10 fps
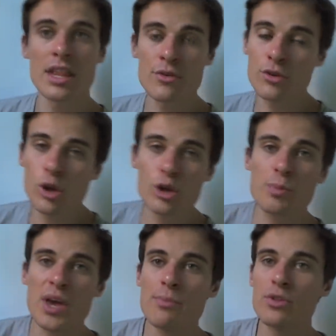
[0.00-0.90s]
There are a lot
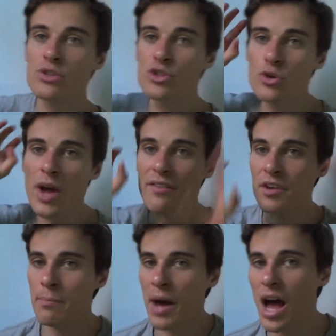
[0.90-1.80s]
of people that do have
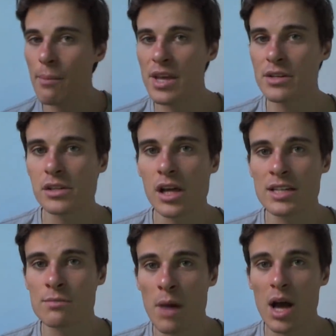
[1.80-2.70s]

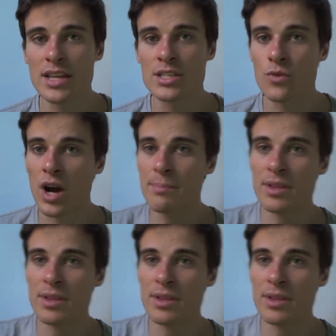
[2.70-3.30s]
compartmentalized minds, right?